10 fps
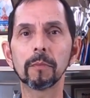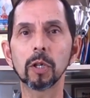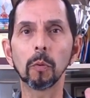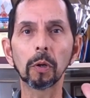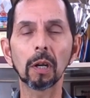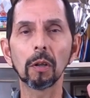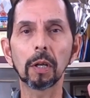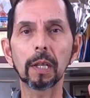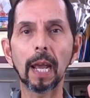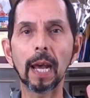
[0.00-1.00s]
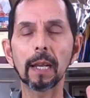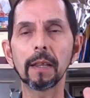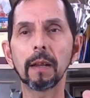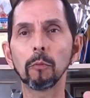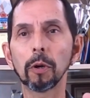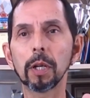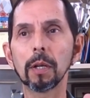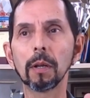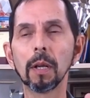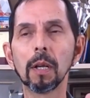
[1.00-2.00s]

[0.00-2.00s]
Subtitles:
So we're going to look at that, and then we're going to